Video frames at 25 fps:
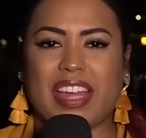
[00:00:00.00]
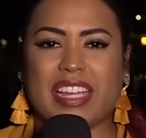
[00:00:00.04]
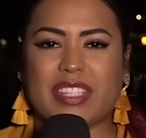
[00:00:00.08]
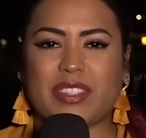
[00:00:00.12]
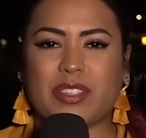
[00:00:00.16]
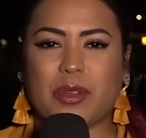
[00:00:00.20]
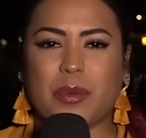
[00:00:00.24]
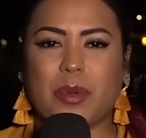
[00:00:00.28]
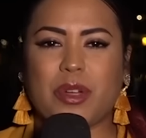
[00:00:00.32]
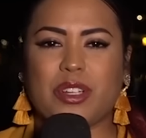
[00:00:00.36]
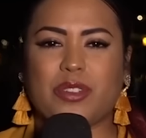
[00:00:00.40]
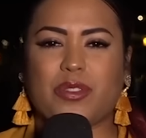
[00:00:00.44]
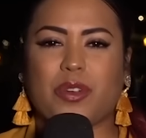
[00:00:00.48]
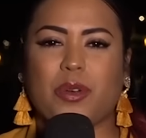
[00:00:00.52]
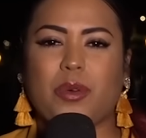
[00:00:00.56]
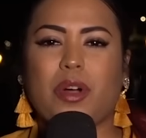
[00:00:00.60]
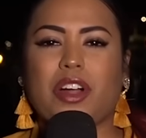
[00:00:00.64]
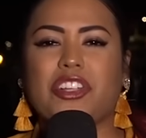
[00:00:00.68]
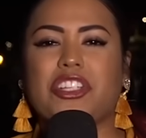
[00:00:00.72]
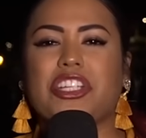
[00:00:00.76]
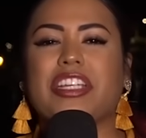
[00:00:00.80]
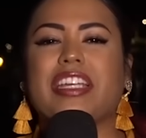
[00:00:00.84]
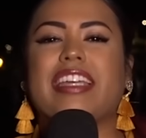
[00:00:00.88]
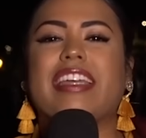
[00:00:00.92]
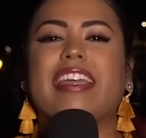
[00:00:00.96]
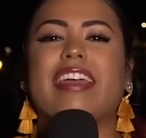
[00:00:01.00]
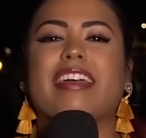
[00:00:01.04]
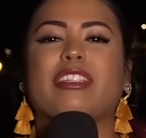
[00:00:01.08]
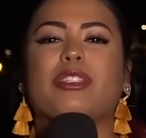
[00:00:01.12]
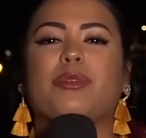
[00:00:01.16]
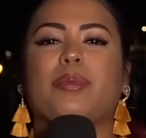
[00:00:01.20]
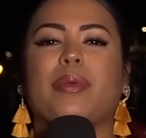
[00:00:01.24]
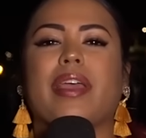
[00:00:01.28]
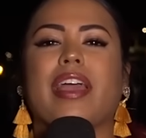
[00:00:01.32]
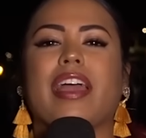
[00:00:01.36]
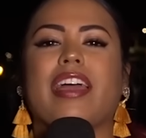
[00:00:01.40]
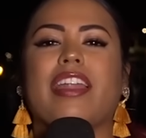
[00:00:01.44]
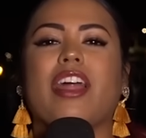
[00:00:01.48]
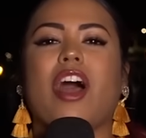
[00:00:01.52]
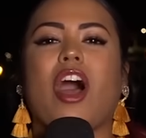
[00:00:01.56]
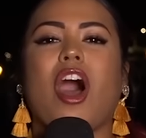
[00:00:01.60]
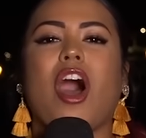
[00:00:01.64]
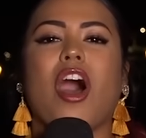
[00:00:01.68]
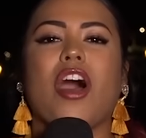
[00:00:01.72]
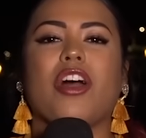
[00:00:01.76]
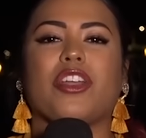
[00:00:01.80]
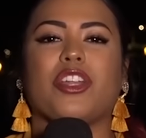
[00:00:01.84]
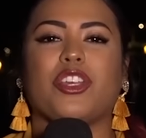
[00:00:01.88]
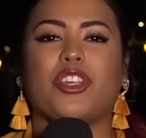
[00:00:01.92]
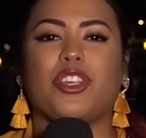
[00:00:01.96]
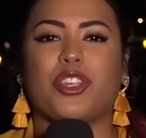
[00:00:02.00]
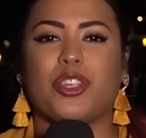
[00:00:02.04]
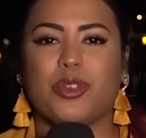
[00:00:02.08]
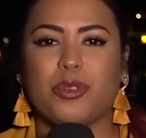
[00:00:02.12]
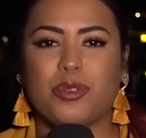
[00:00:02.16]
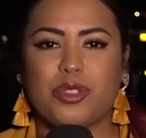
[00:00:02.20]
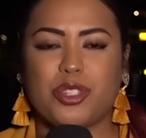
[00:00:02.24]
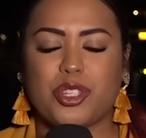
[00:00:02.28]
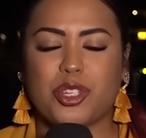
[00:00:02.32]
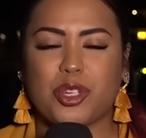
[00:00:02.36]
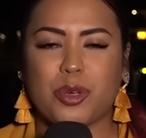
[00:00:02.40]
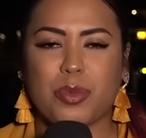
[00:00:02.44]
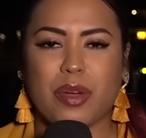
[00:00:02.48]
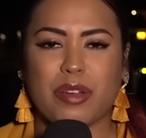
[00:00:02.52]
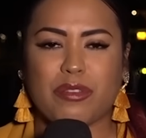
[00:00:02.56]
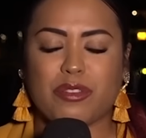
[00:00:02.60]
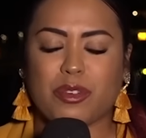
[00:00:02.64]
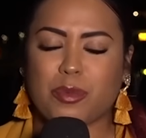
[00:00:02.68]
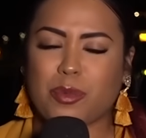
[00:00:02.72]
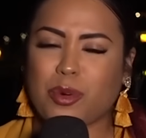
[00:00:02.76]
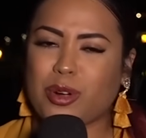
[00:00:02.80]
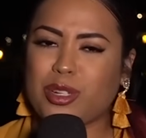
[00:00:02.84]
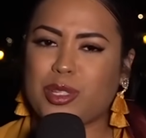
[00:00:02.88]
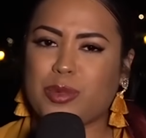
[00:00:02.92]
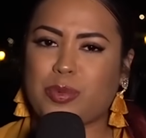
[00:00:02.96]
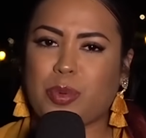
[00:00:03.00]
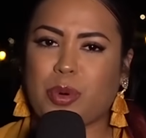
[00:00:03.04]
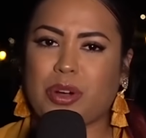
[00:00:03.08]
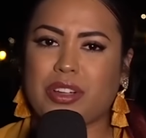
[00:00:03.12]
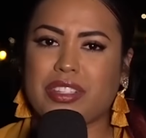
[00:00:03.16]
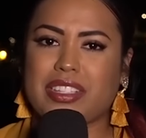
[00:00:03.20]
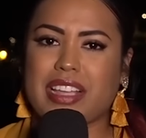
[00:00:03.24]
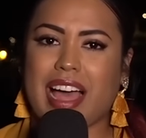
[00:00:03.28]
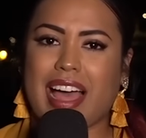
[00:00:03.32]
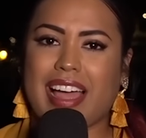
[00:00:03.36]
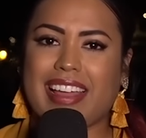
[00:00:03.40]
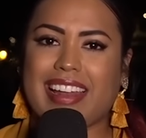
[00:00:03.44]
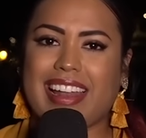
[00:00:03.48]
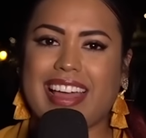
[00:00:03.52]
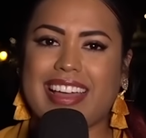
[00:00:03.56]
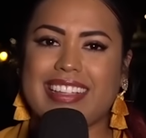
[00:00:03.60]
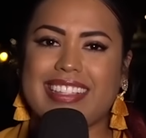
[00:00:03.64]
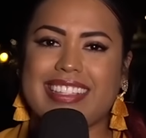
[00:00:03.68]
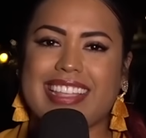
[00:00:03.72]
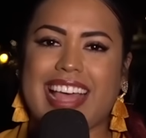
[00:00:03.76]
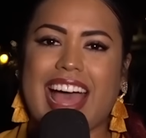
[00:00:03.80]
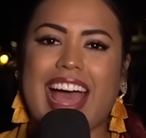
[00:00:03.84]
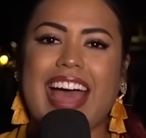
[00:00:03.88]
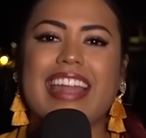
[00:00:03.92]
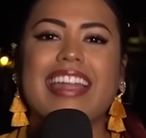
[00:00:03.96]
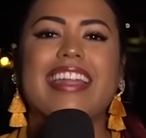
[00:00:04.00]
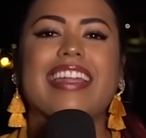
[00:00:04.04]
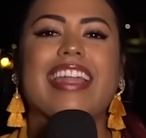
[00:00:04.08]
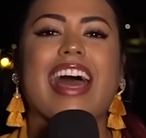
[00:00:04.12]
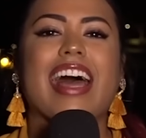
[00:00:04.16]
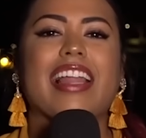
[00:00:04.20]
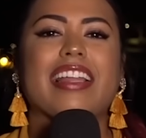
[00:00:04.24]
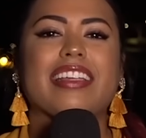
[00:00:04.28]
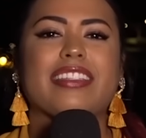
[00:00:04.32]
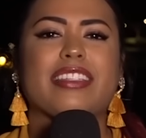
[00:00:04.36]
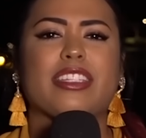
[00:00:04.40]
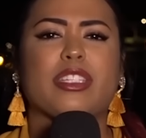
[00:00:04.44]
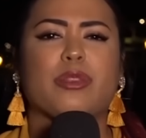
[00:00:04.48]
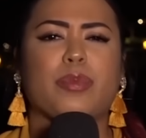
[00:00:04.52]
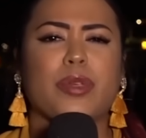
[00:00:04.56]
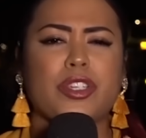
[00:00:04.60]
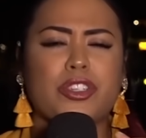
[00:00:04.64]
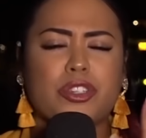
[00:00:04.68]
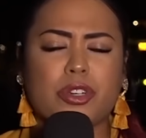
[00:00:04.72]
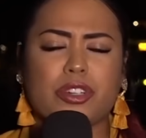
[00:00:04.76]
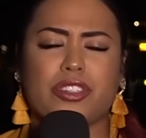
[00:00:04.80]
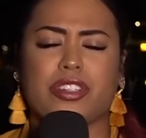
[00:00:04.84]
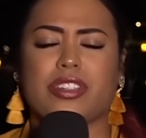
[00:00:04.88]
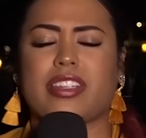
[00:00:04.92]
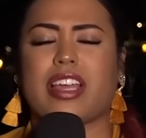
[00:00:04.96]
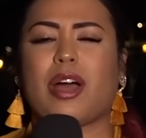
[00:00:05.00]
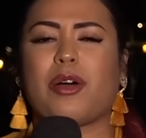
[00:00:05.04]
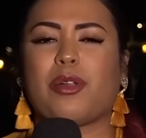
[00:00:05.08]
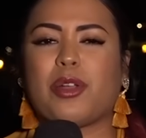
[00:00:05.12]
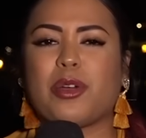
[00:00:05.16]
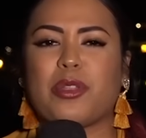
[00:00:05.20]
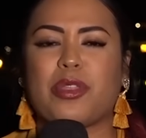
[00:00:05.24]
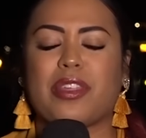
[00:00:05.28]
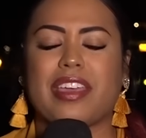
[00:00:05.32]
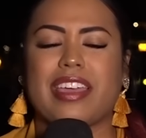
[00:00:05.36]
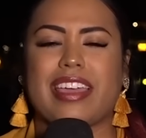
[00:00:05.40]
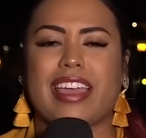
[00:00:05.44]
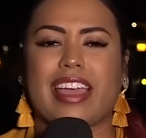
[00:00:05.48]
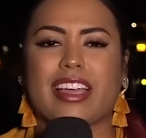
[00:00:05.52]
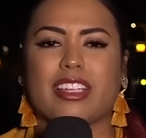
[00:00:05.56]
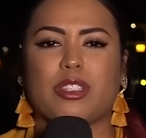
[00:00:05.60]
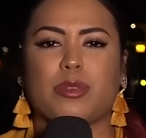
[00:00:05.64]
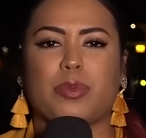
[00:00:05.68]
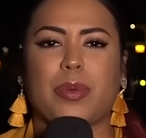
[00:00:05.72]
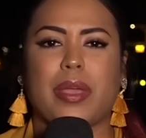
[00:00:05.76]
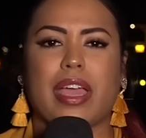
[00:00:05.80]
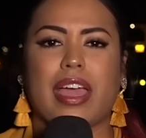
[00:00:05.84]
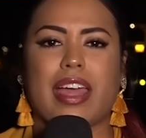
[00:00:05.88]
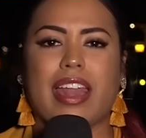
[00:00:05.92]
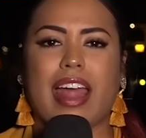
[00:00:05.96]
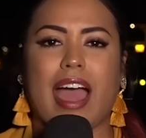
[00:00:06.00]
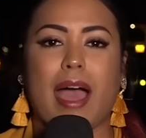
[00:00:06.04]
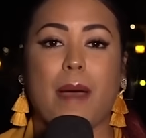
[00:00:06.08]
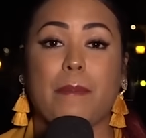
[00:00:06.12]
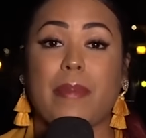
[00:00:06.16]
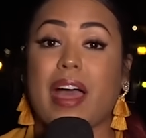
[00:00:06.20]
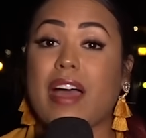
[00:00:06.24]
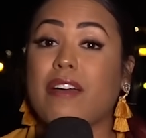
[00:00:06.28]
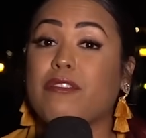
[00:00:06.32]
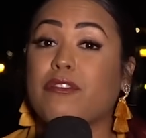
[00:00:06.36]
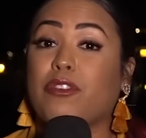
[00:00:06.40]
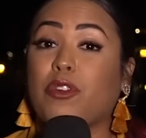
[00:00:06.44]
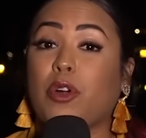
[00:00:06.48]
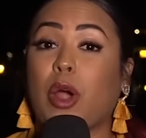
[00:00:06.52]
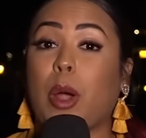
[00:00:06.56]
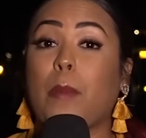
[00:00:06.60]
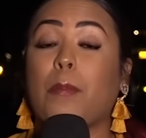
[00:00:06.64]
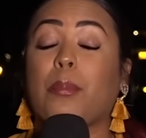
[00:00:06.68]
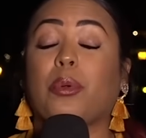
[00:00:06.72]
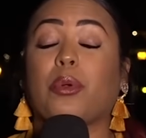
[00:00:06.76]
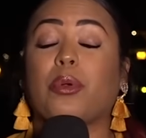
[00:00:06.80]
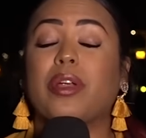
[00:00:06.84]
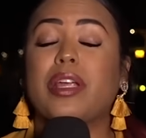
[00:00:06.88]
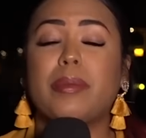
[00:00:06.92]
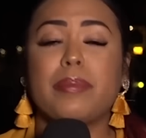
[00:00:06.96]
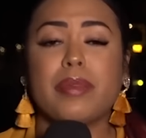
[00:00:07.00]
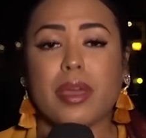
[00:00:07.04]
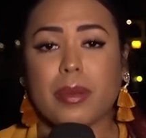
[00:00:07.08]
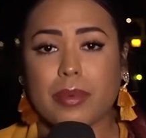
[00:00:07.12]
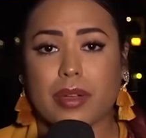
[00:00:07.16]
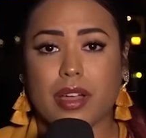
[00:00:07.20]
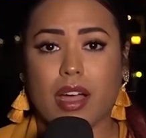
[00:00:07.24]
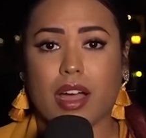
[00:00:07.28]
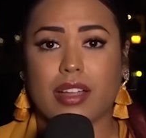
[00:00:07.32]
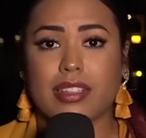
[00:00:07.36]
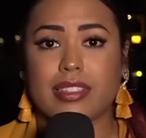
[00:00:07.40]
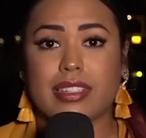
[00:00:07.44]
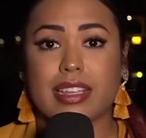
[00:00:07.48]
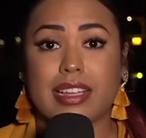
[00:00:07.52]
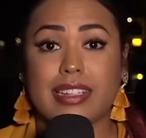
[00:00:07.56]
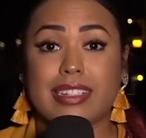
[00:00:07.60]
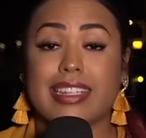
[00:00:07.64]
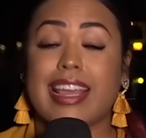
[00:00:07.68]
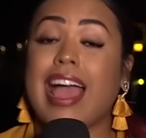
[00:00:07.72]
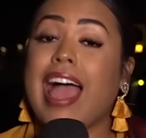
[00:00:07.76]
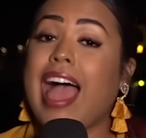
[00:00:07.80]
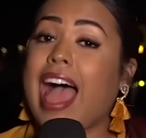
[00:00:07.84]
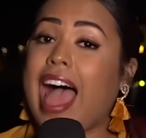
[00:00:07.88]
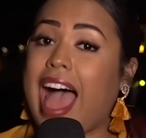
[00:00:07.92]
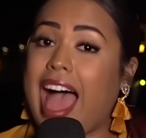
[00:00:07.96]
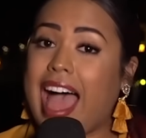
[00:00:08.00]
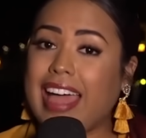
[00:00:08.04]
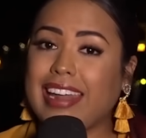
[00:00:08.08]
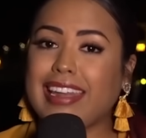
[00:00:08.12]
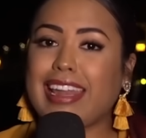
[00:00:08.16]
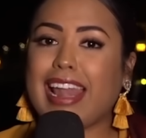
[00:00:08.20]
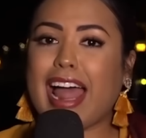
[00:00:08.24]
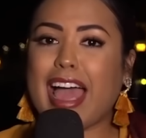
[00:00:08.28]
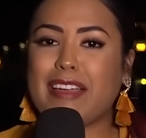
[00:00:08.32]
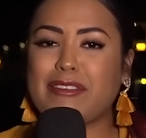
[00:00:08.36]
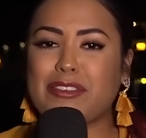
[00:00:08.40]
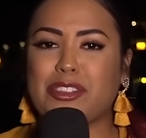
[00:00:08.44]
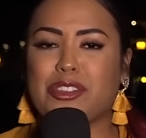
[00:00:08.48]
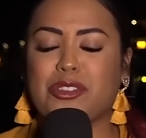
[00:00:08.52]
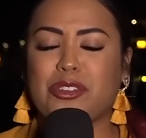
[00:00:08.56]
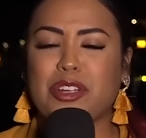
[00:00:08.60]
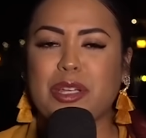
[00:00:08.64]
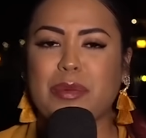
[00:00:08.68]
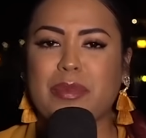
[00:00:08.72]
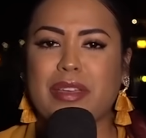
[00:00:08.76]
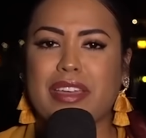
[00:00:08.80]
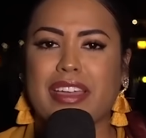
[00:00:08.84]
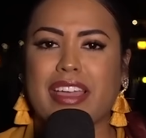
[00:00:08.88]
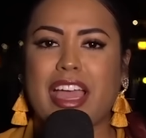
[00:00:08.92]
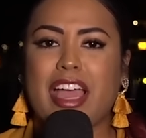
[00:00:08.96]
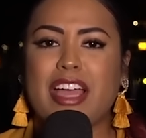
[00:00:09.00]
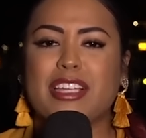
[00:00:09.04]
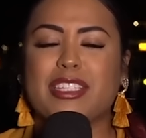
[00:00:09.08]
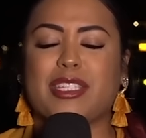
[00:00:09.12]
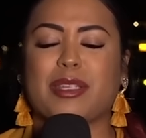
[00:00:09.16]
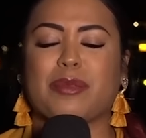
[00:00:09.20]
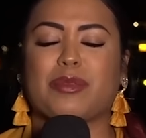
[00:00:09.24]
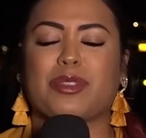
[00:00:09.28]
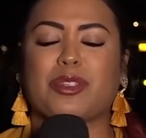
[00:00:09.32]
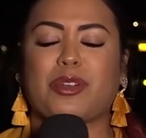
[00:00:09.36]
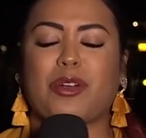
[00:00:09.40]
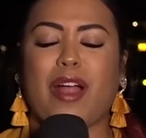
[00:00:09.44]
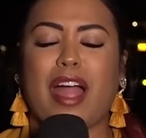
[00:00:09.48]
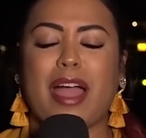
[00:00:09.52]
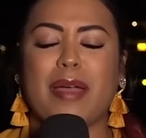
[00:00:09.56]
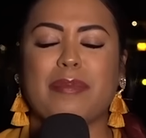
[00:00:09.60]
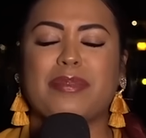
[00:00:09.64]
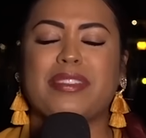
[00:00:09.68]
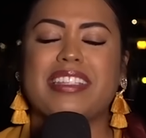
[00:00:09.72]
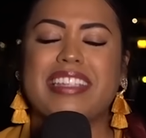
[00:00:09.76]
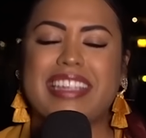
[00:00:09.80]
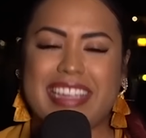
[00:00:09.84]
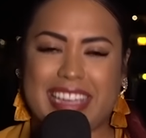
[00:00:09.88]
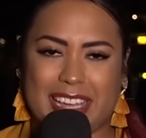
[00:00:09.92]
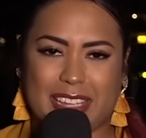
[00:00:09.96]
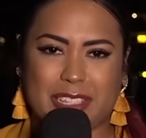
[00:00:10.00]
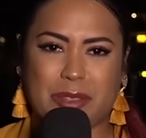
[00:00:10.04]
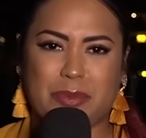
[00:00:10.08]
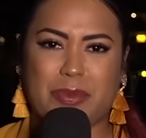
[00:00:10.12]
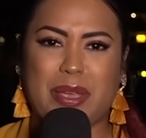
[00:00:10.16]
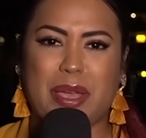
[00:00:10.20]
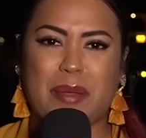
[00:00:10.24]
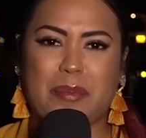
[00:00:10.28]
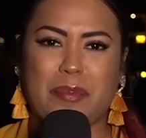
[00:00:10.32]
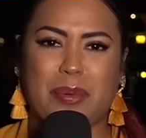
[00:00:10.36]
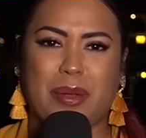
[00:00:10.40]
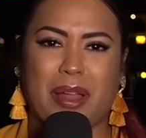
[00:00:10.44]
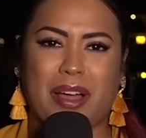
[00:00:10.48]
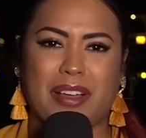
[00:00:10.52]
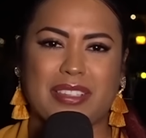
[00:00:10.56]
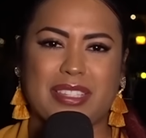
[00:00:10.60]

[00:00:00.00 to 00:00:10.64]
Thanks so much for watching ESPN on YouTube. And for more sports highlights and analysis, be sure to download the ESPN app. And for premium content and live streaming, subscribe to ESPN+.